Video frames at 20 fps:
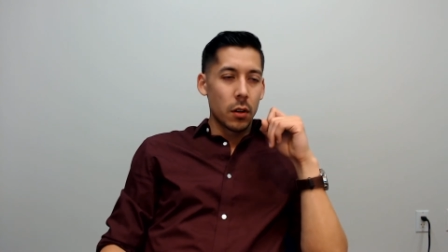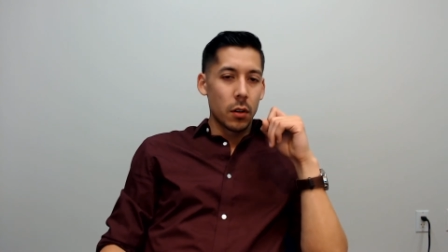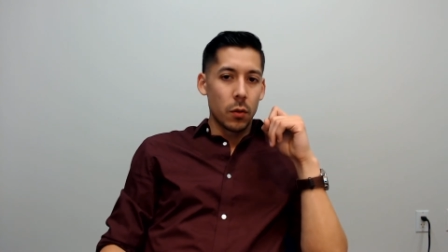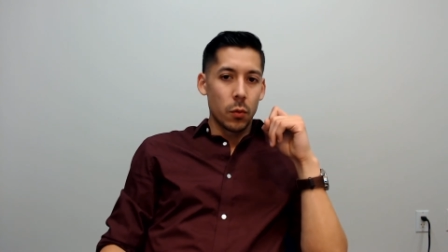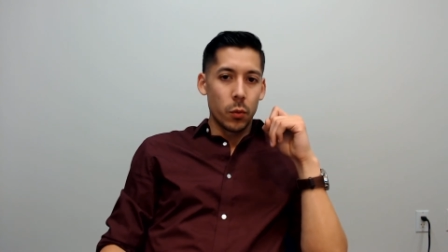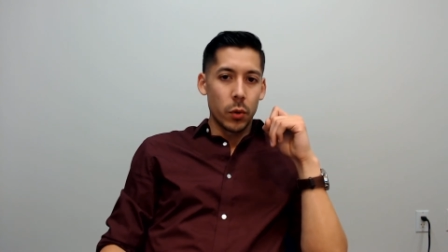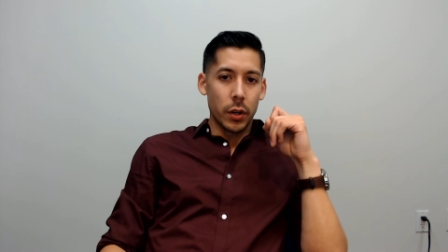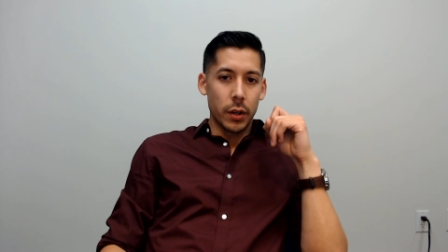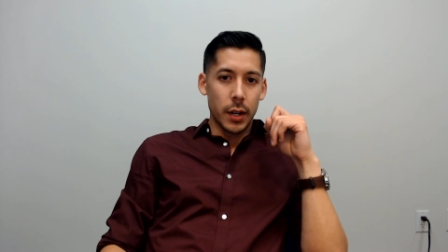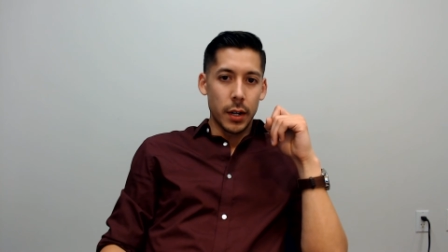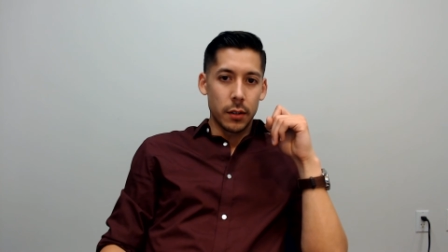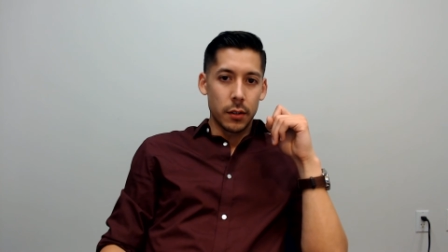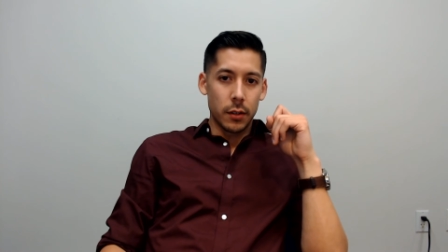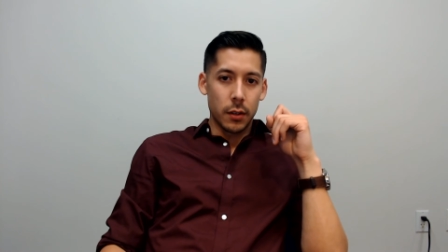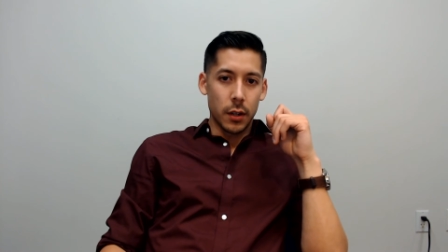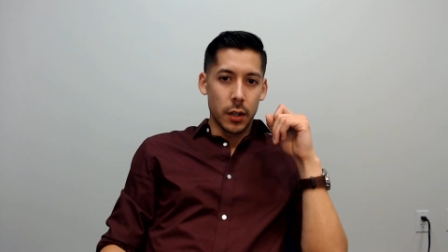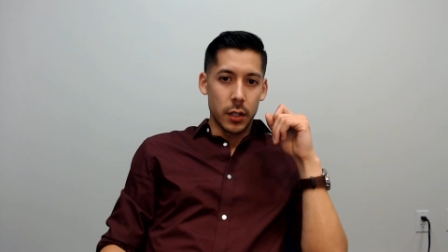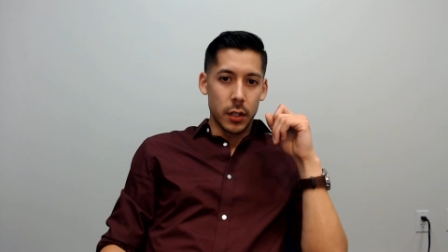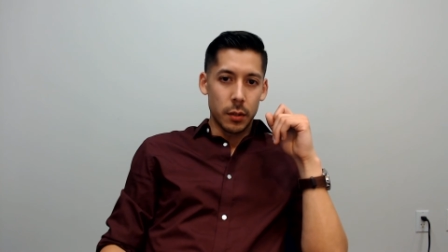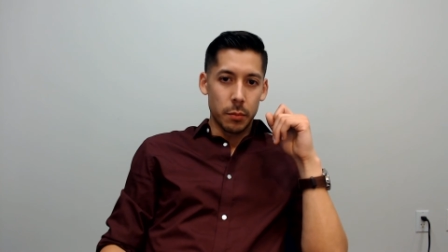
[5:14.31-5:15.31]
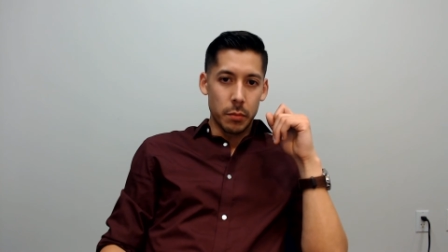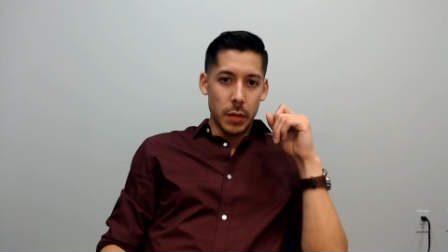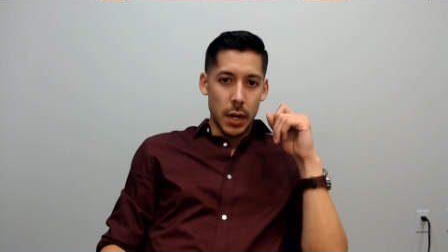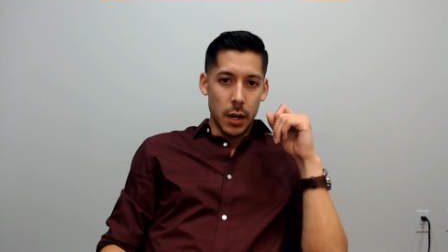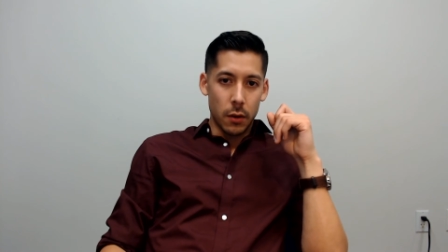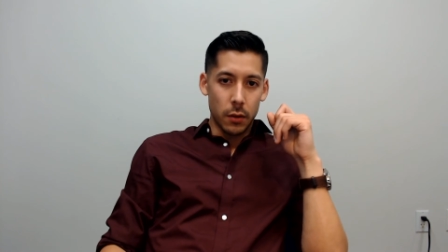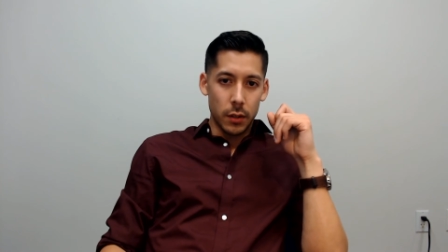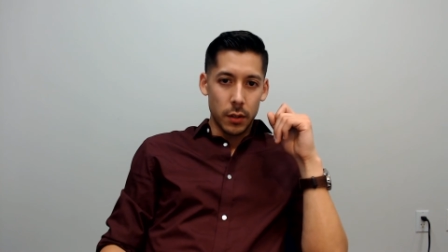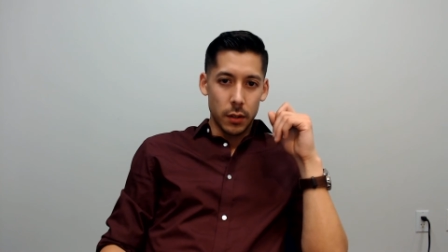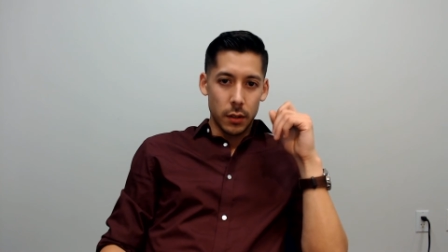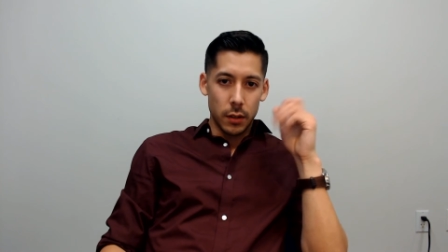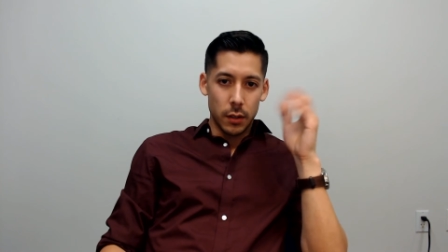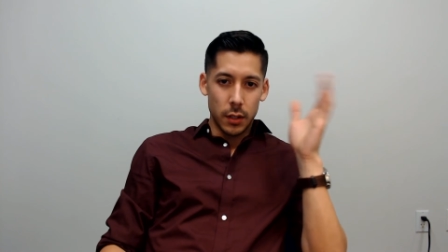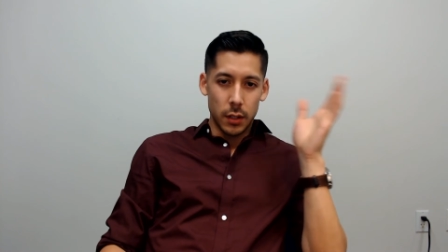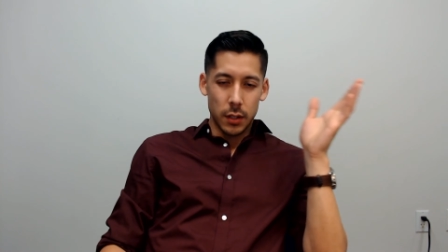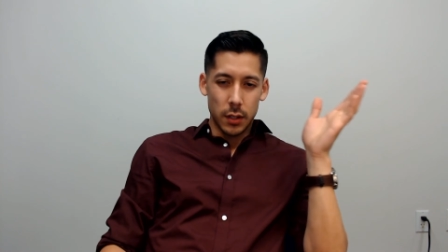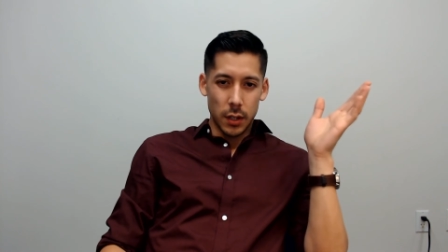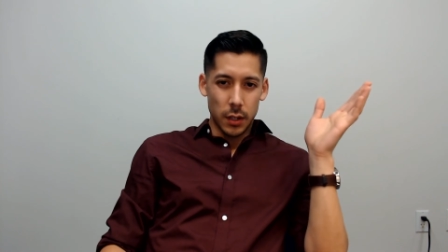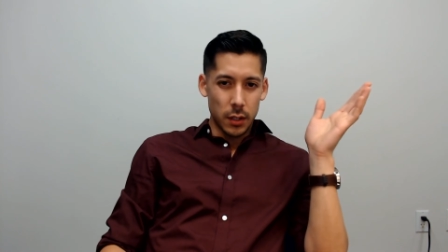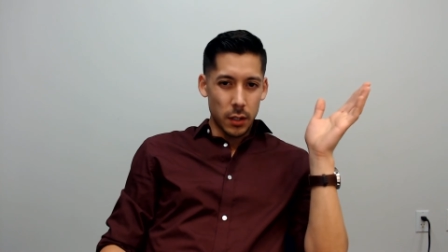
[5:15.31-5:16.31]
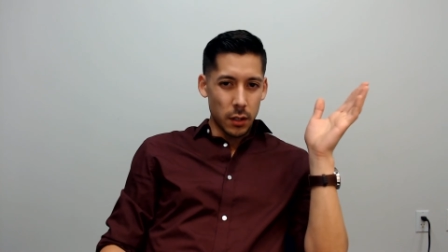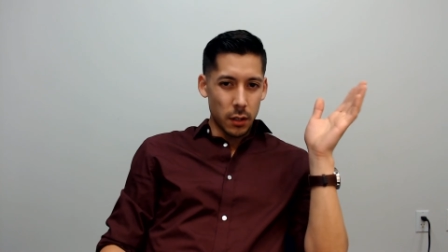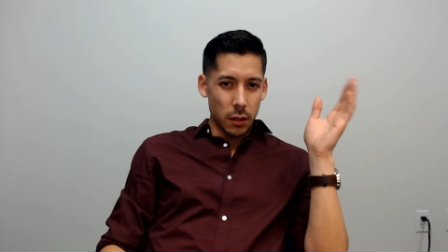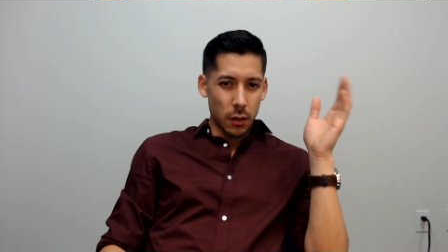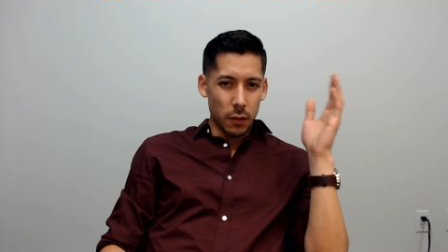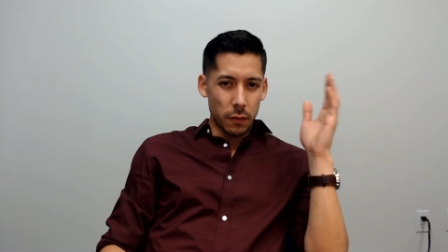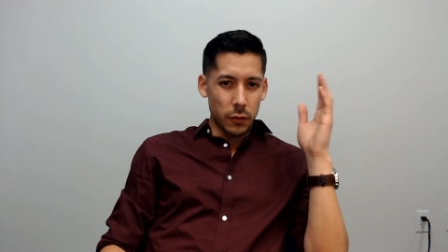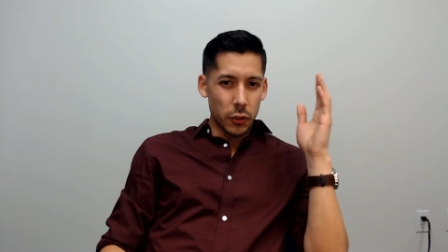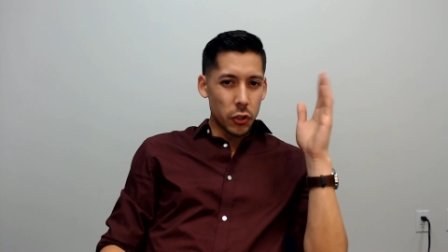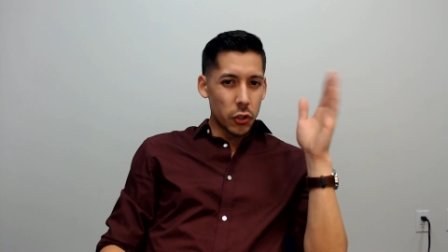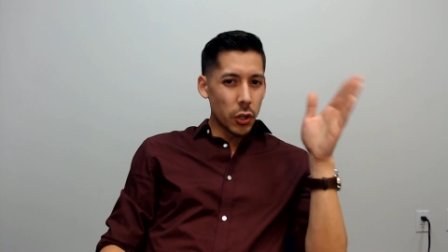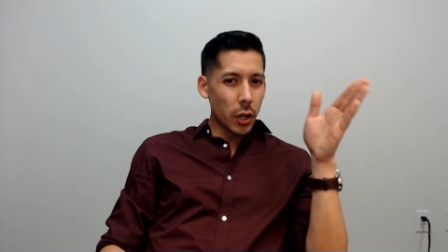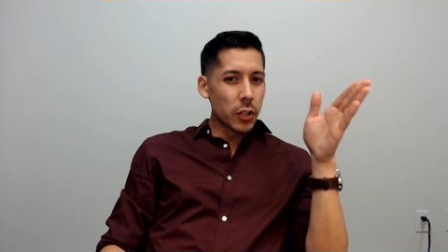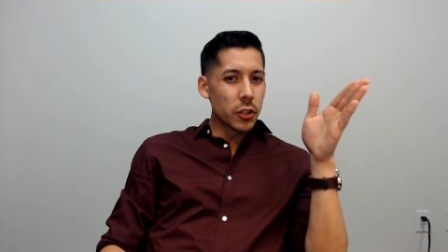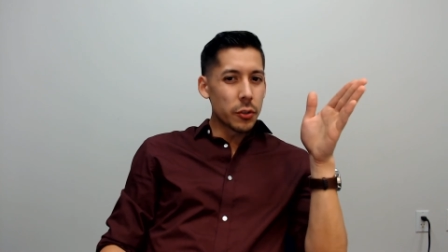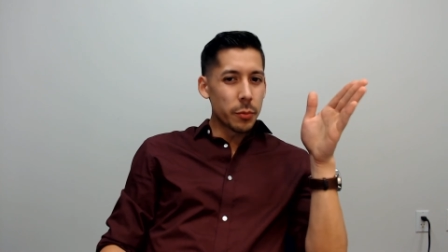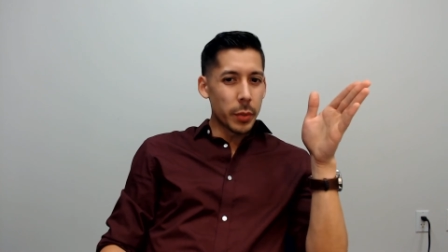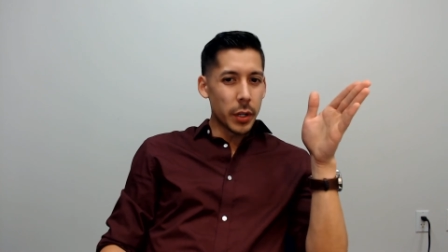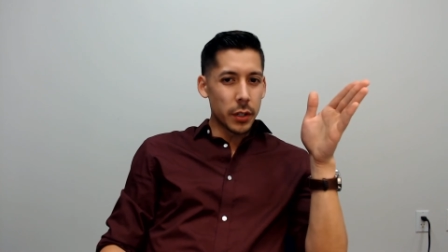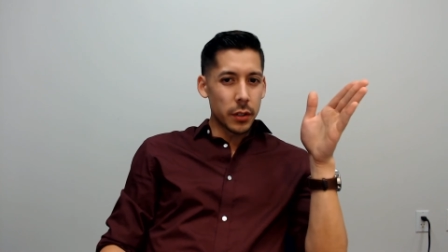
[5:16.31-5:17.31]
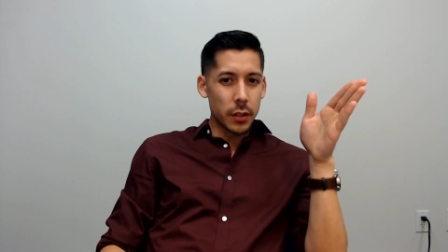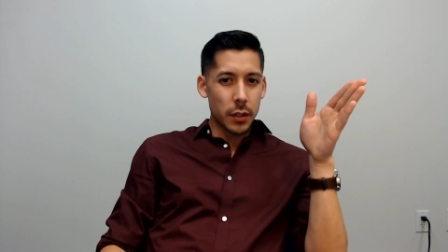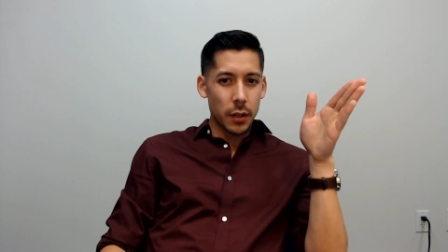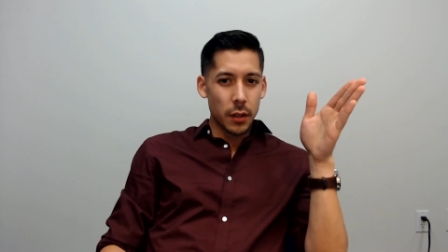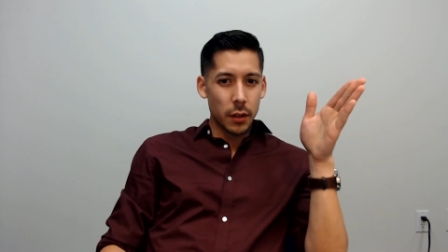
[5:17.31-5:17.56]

where I talked about this idea of judgment